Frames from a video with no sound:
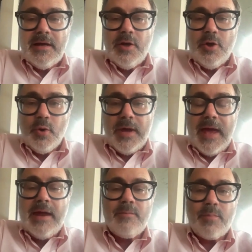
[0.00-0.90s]
who
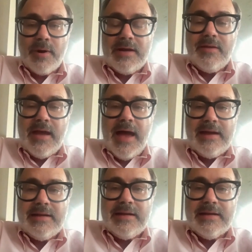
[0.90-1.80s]
can bring the
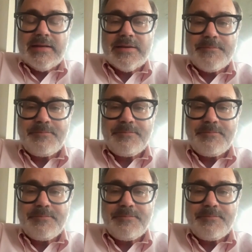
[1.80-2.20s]
ideas.